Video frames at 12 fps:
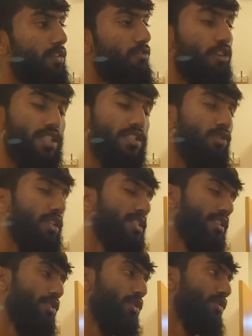first of all, let's
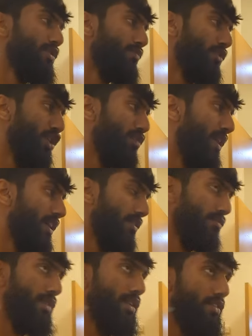go back a
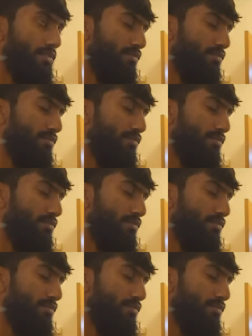bit.